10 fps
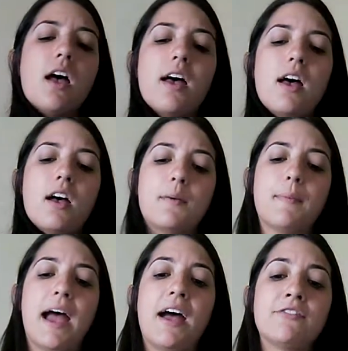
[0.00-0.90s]

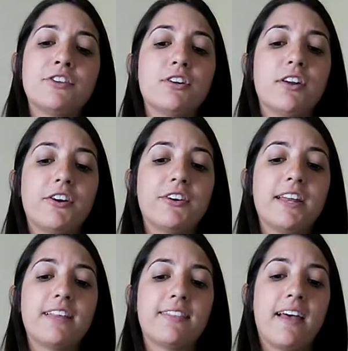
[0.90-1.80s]
after
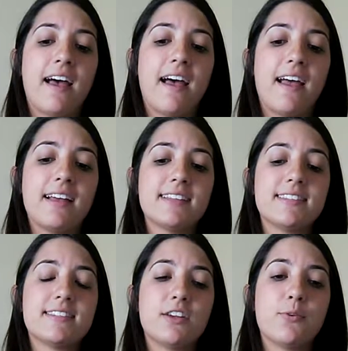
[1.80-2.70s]
learning that
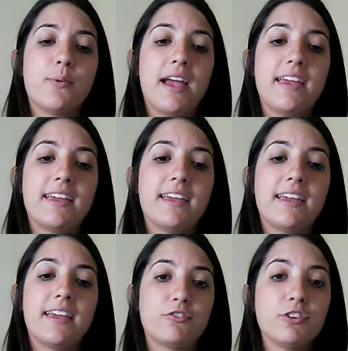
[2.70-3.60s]
Snow White
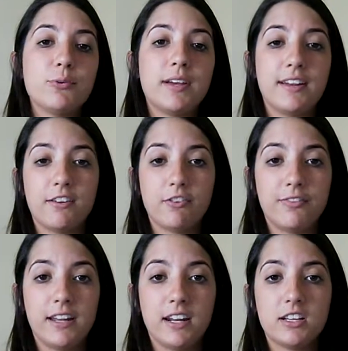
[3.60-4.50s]
can ruin
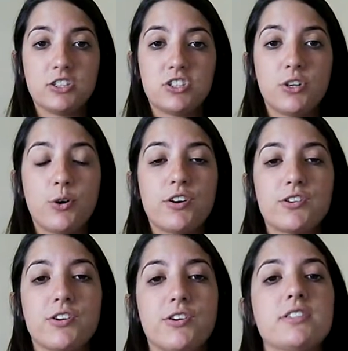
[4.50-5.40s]
Ravina, she
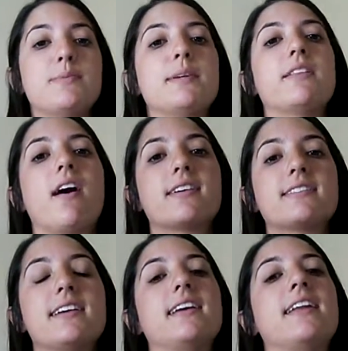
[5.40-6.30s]
orders her to be
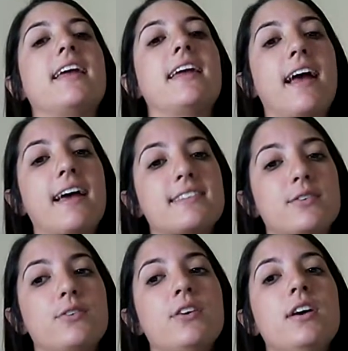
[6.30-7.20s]
locked in a castle,